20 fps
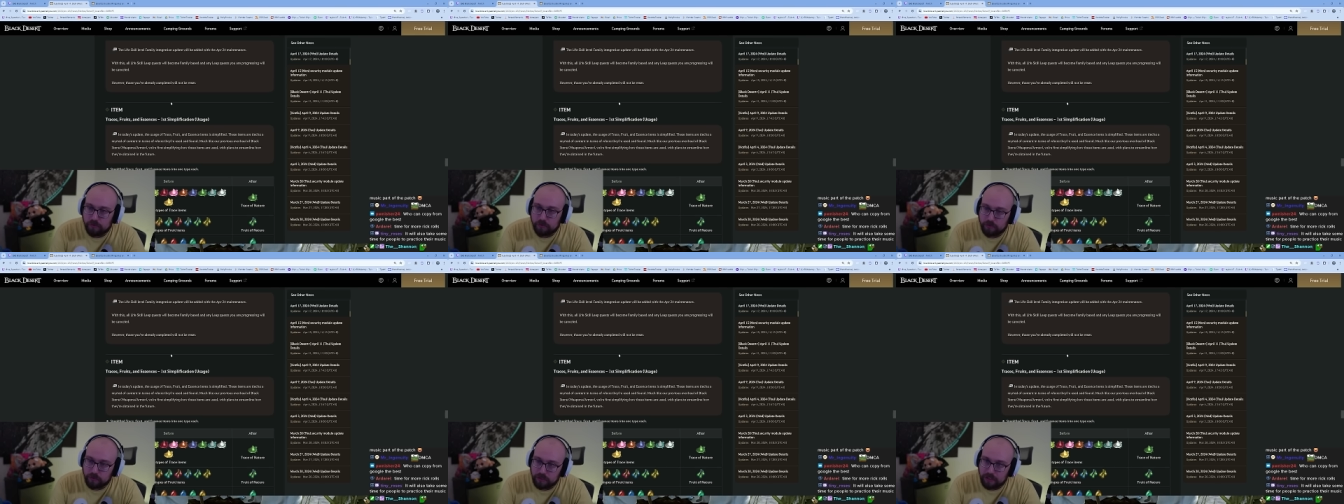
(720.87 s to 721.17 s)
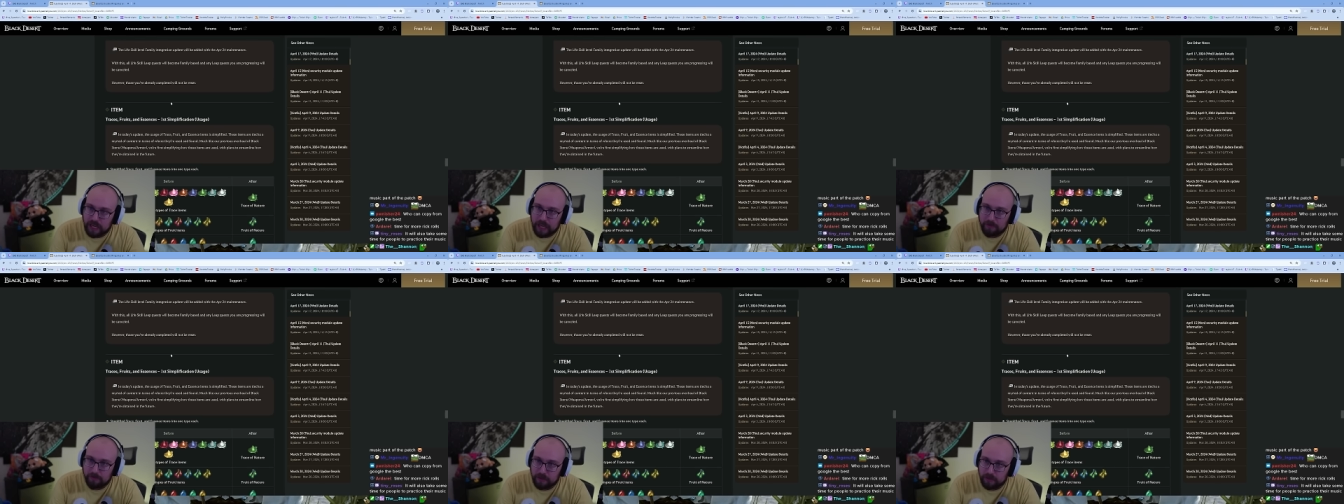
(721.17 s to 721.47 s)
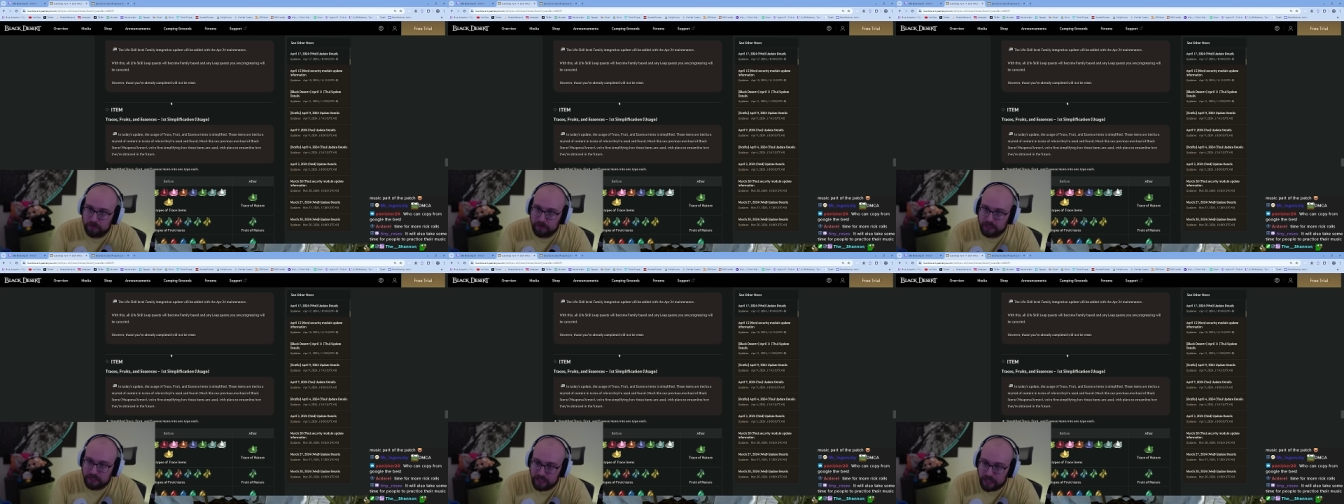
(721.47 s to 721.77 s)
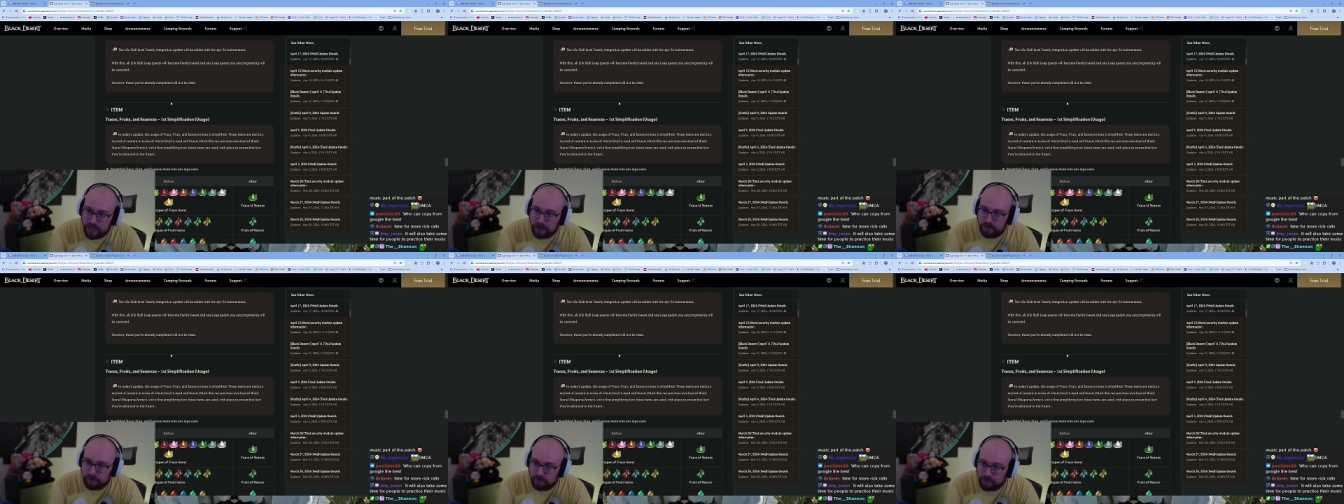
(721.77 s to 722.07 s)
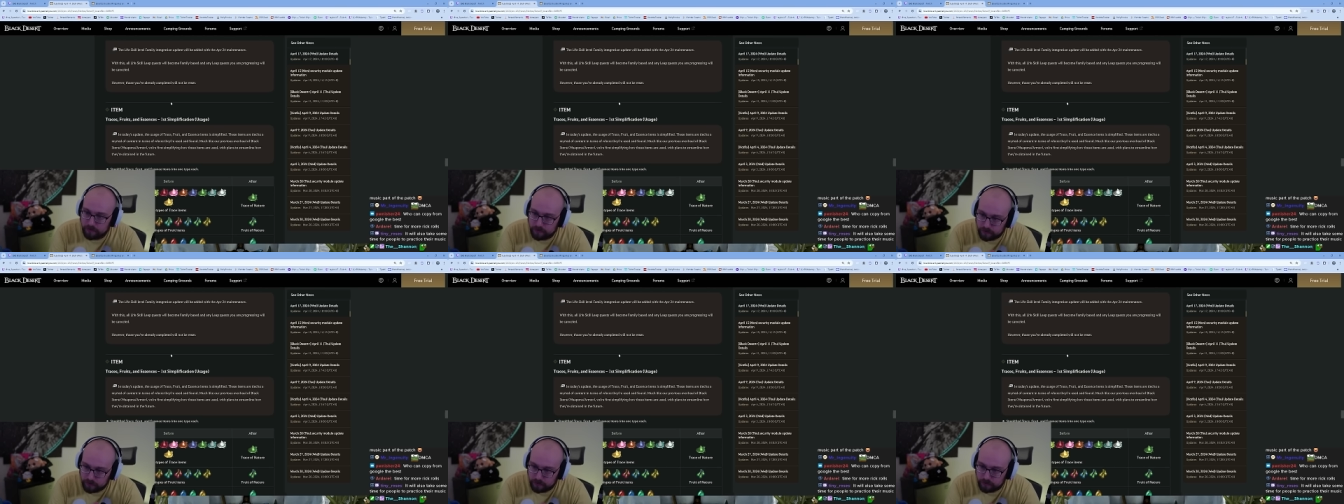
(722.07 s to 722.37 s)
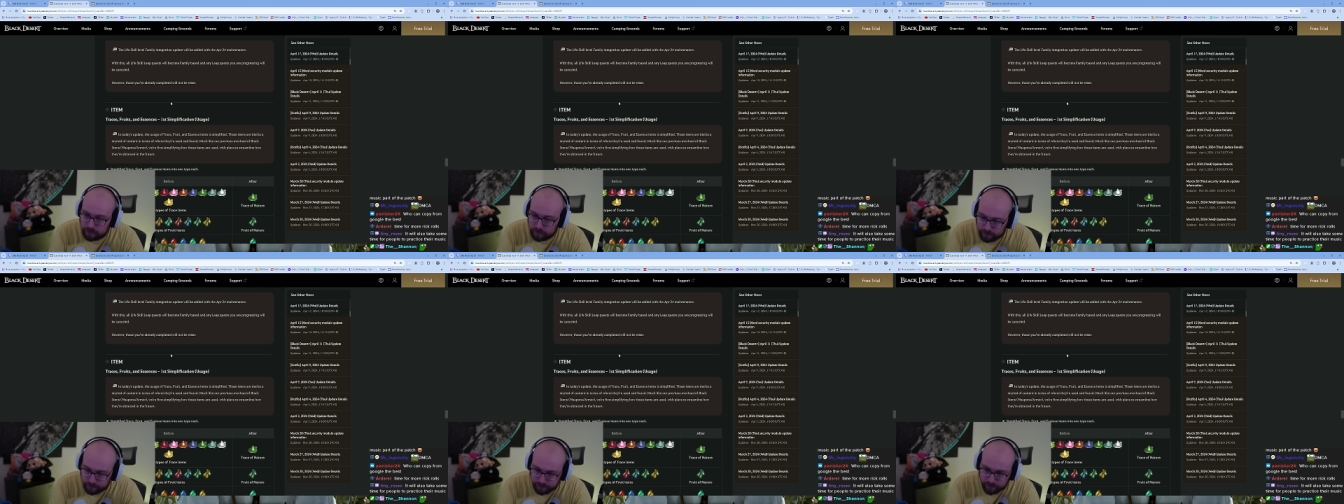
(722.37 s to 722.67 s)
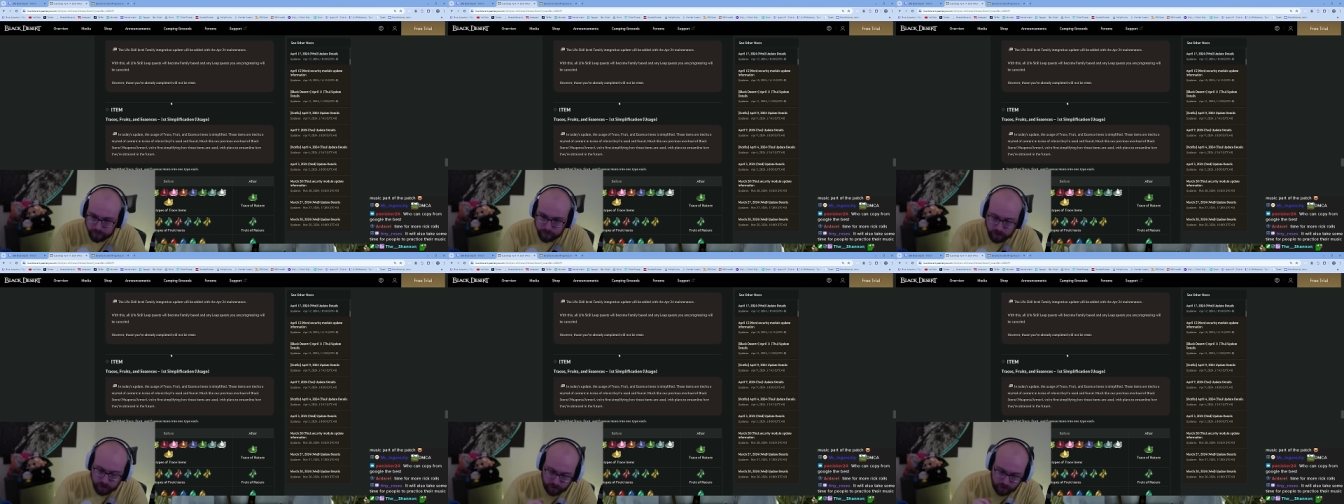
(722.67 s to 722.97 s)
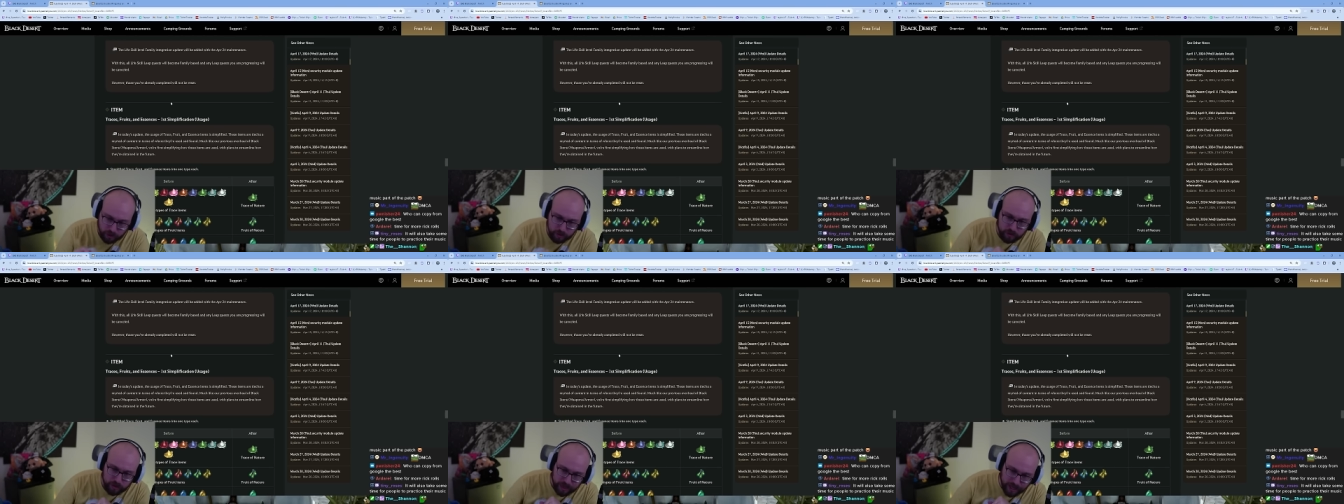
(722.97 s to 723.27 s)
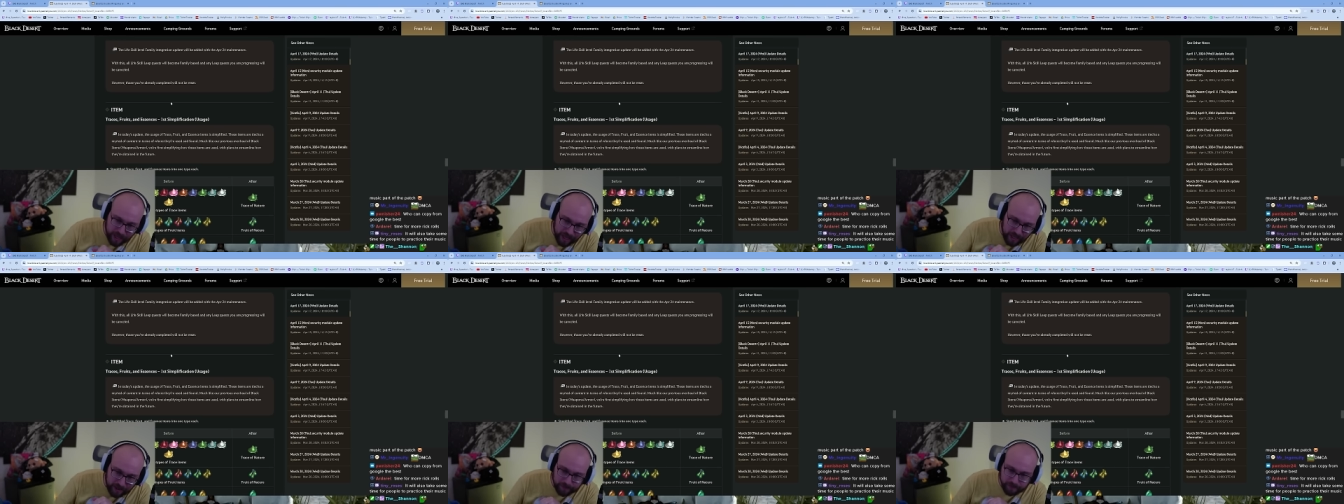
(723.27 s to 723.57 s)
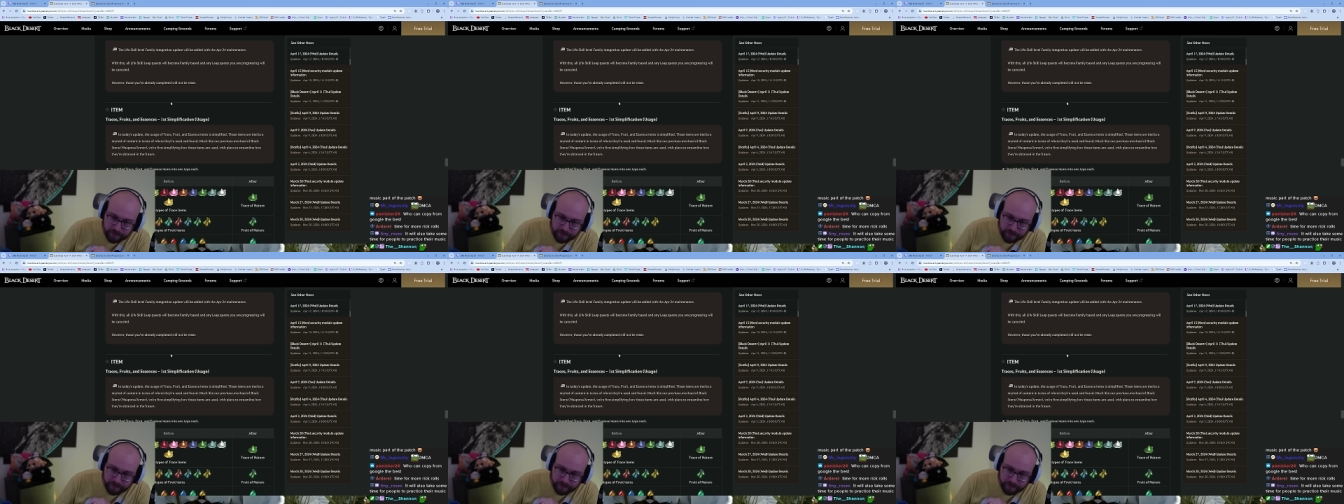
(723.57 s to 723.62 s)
will not be reset. Okay.